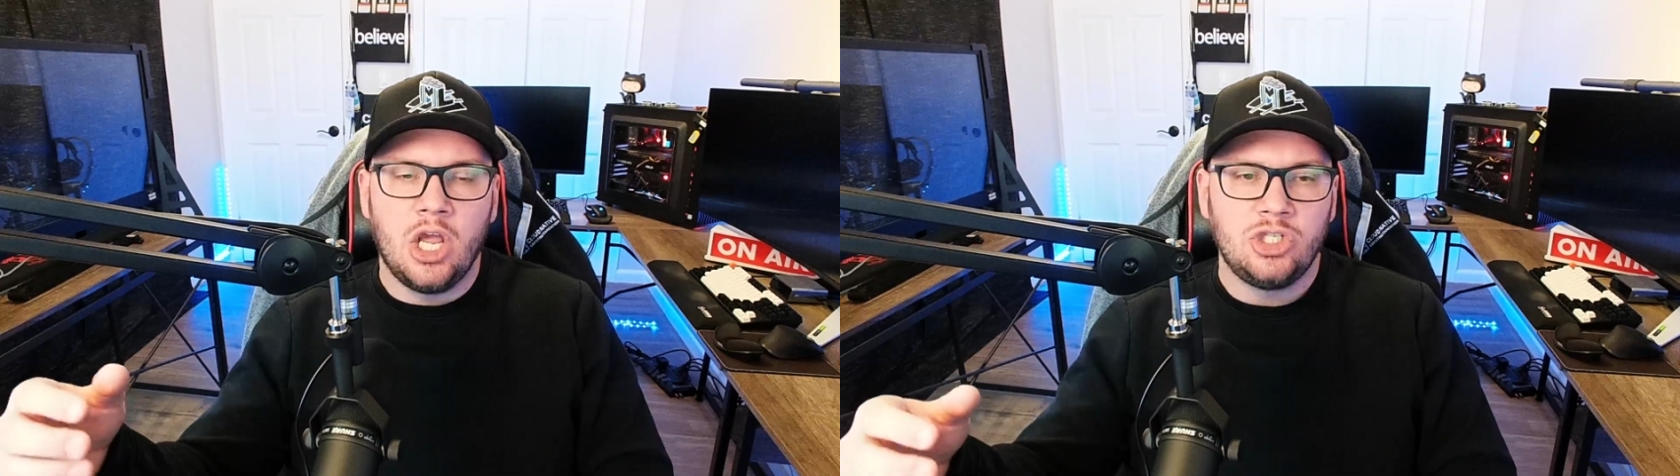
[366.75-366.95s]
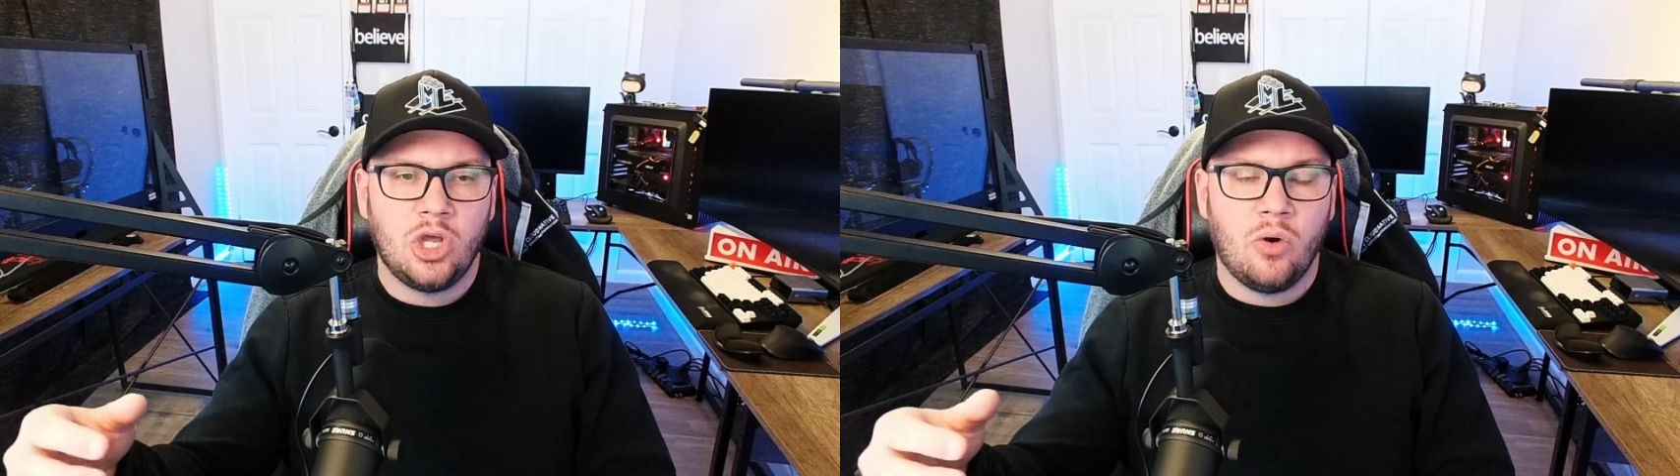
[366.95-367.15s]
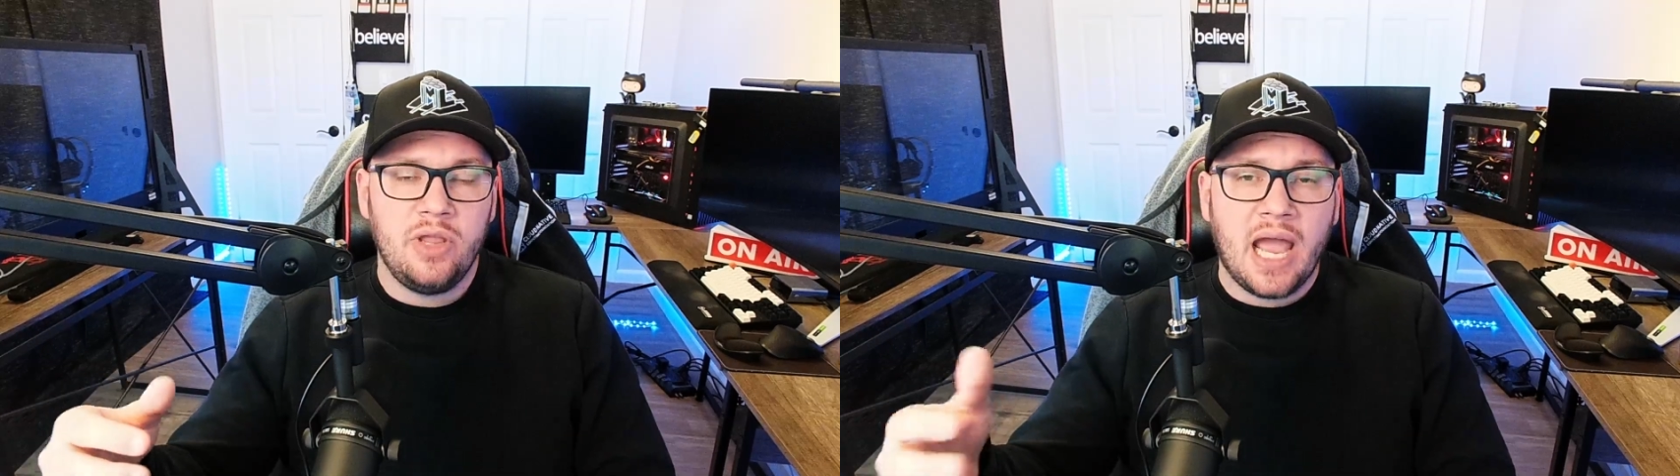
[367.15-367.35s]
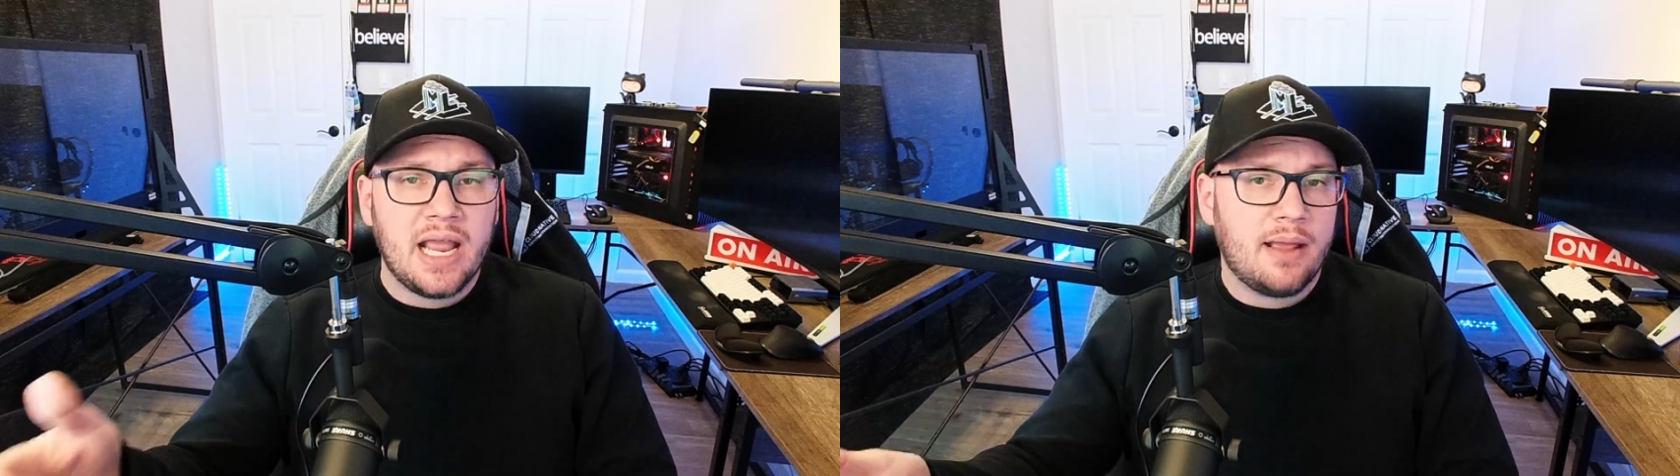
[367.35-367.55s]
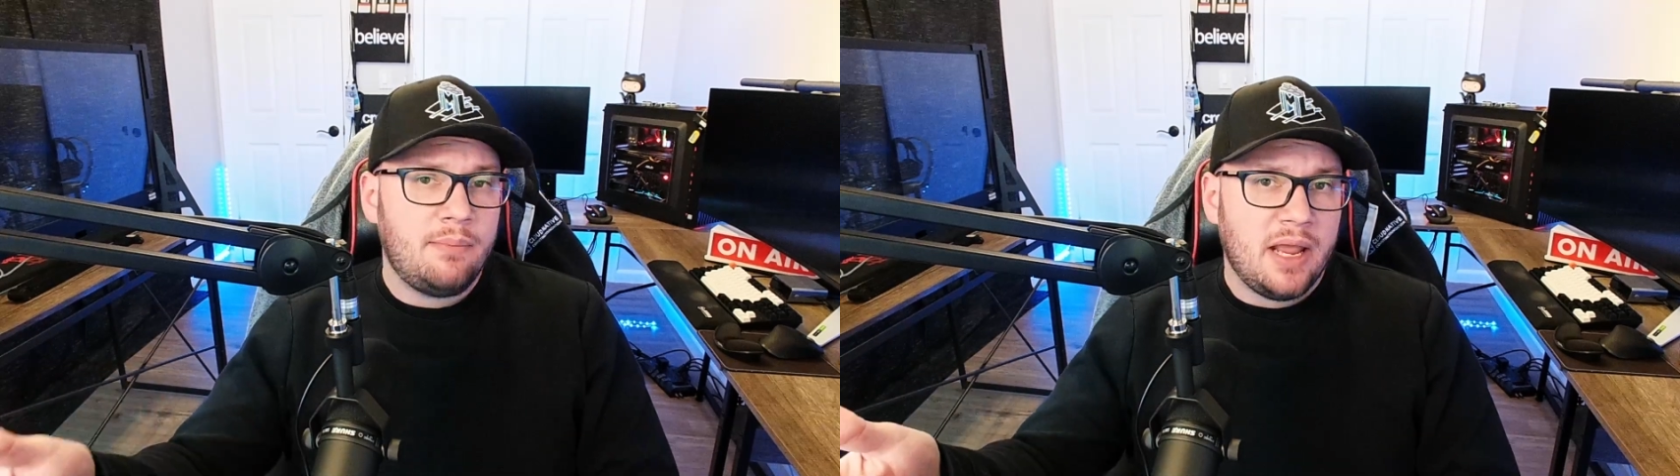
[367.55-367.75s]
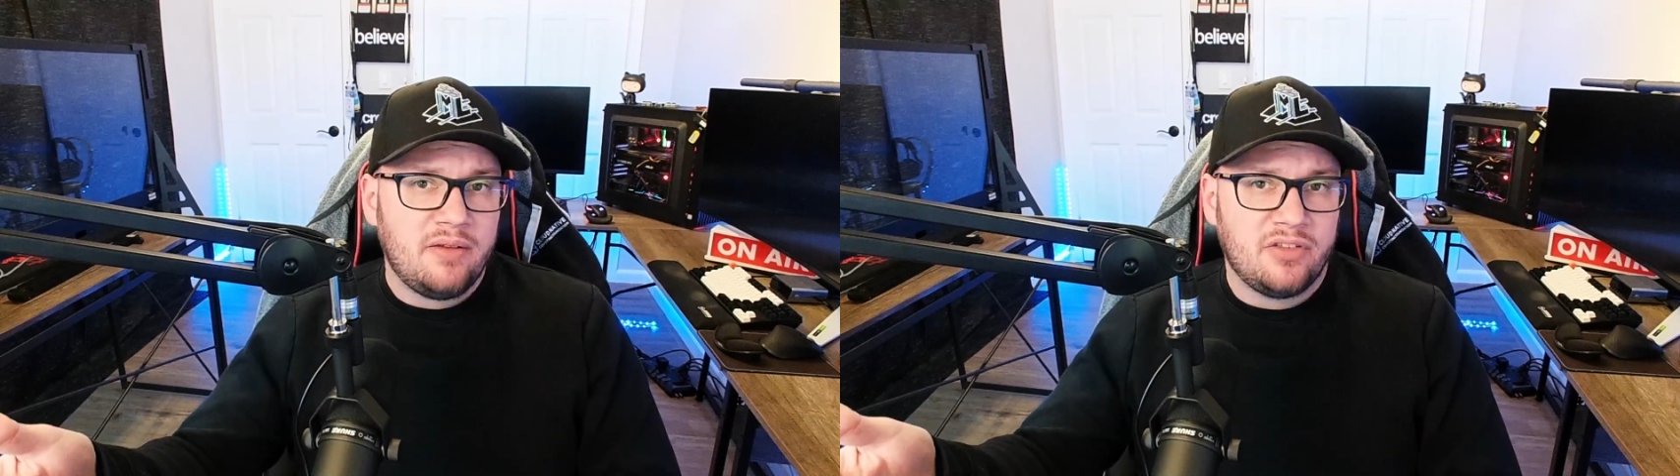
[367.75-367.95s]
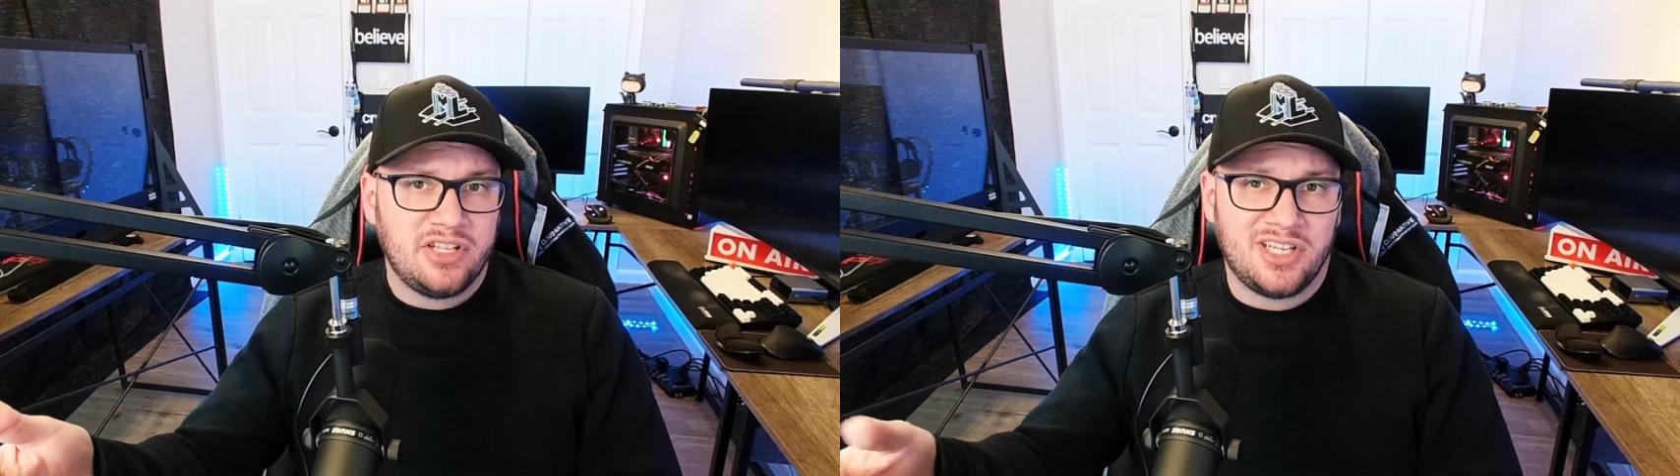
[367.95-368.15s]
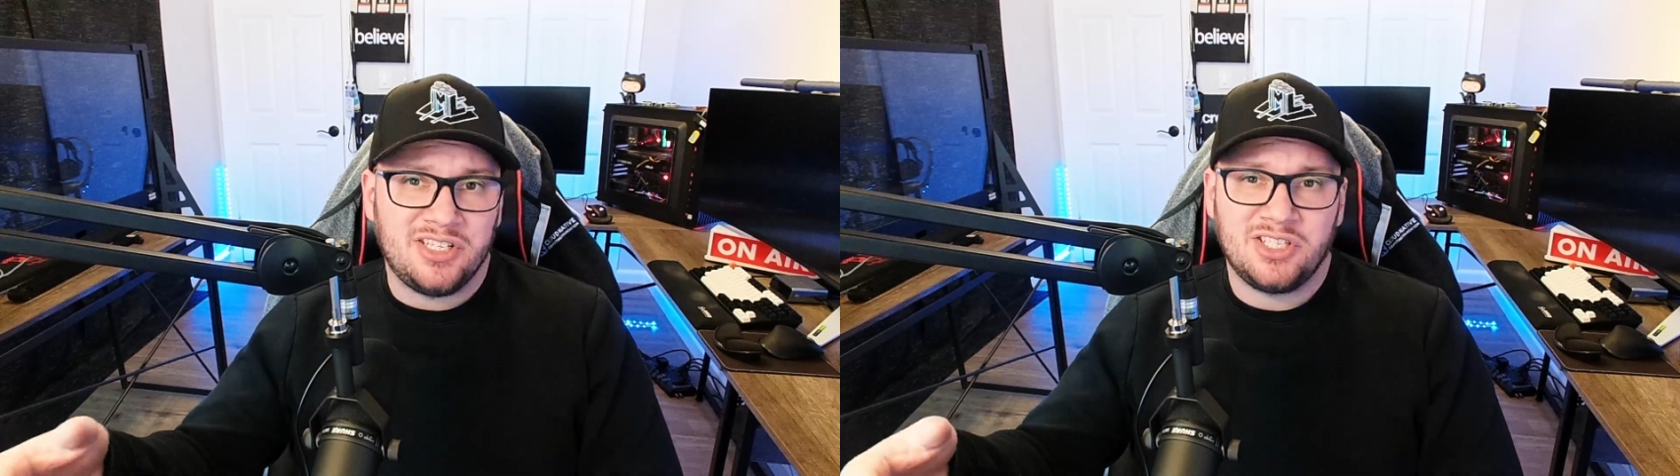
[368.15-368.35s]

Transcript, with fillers: So yeah, I get paid for these things